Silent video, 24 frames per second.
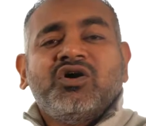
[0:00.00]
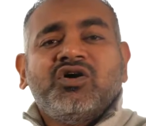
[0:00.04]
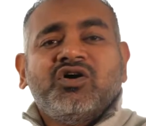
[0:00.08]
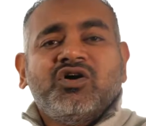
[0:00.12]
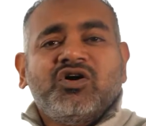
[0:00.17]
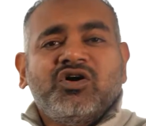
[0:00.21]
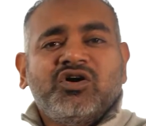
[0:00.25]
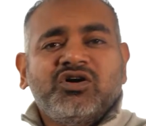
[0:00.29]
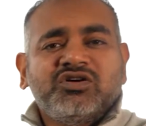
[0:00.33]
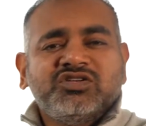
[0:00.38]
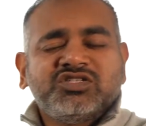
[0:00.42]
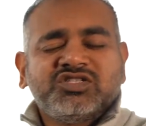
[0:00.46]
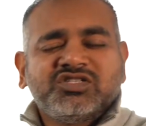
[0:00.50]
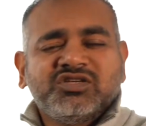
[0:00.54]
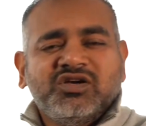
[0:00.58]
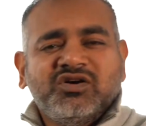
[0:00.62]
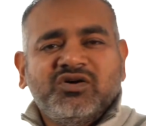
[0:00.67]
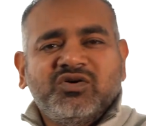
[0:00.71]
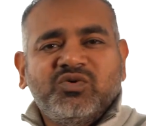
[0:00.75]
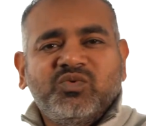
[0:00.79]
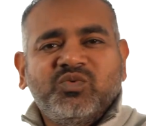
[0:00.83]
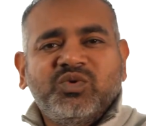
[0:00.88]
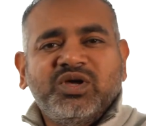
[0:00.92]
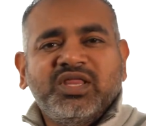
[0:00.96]

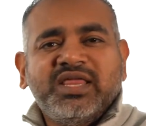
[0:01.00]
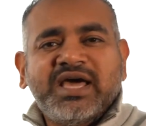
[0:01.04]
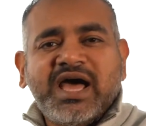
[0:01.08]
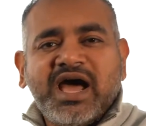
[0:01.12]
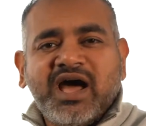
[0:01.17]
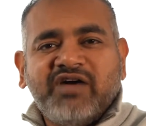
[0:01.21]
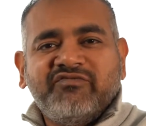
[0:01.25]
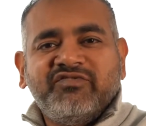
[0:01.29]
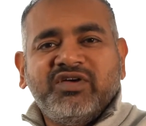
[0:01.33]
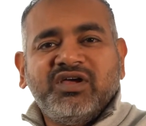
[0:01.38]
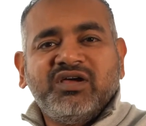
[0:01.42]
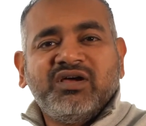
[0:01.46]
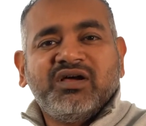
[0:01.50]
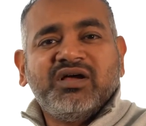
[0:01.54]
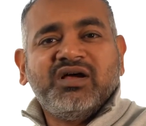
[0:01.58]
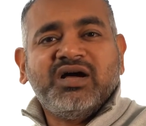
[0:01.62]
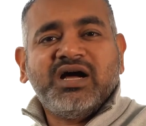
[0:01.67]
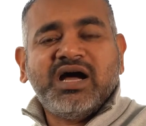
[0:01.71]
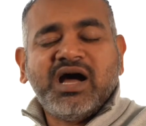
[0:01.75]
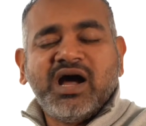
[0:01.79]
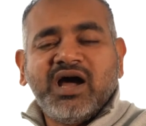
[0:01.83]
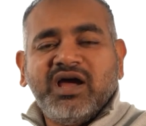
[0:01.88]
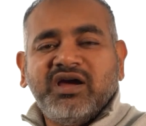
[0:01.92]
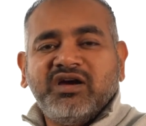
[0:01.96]
Also, with having a
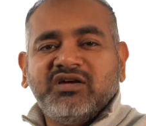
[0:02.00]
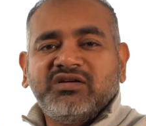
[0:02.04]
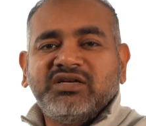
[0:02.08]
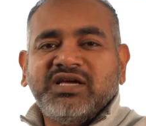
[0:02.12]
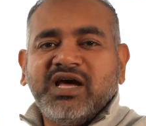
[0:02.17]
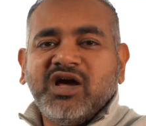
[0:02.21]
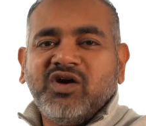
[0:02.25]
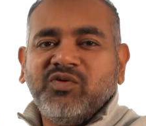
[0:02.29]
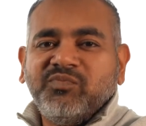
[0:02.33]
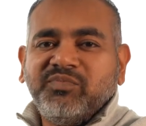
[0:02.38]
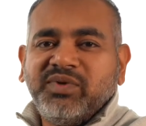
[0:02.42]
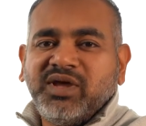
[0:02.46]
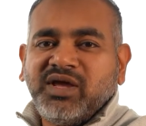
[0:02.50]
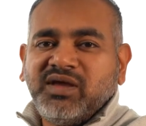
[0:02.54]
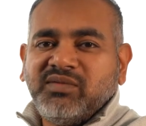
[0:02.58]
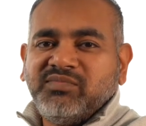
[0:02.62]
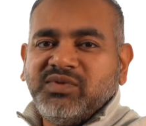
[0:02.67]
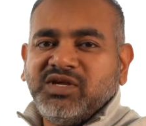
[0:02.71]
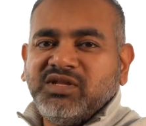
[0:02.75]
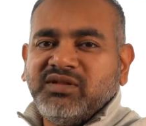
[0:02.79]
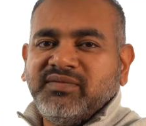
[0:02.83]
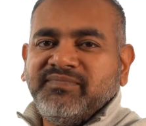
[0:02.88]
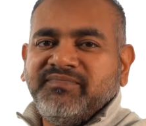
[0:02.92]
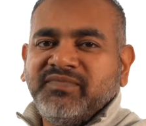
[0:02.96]
higher down
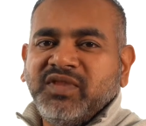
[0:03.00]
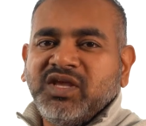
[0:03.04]
payment,